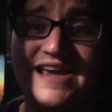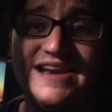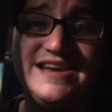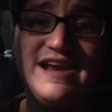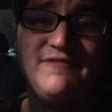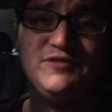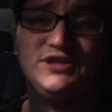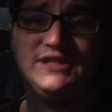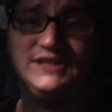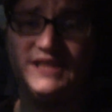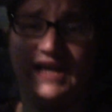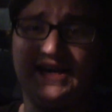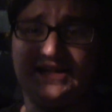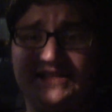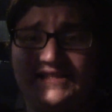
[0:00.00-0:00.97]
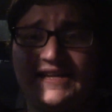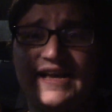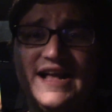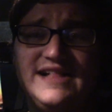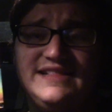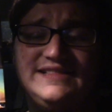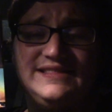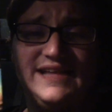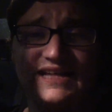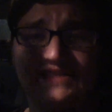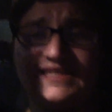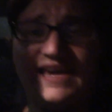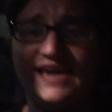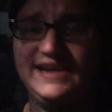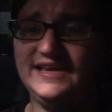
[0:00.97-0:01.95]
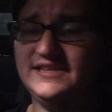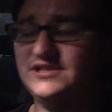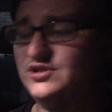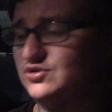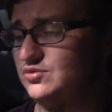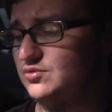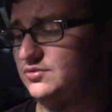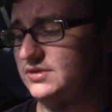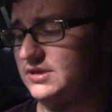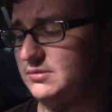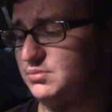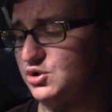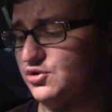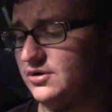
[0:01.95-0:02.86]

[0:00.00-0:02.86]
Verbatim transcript: Nevertheless, let's get into the blue